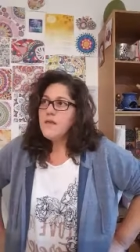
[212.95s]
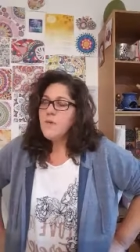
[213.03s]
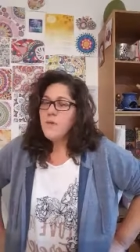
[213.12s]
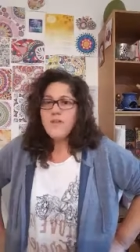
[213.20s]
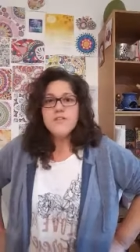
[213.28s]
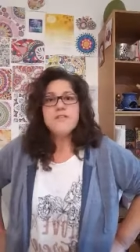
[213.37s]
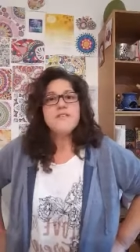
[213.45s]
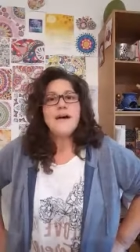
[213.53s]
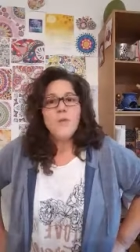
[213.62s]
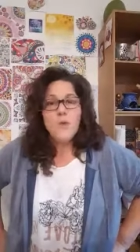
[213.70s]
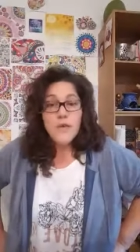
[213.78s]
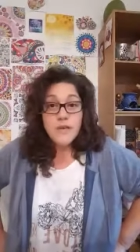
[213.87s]
When you
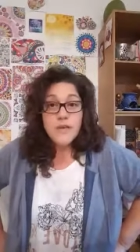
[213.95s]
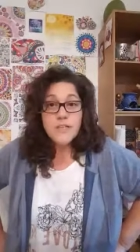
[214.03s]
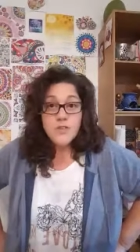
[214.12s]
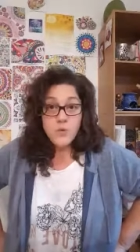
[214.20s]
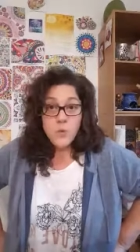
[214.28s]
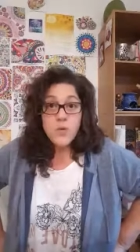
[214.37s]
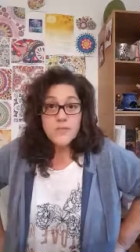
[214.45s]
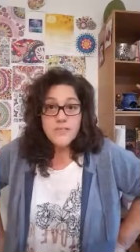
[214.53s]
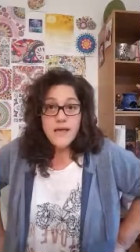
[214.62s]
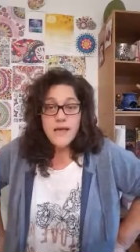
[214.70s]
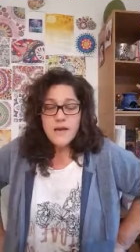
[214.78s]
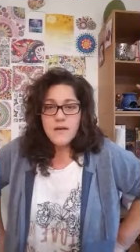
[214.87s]
start working towards
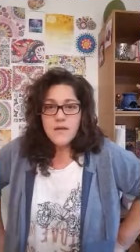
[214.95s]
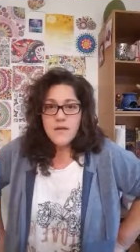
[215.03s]
that,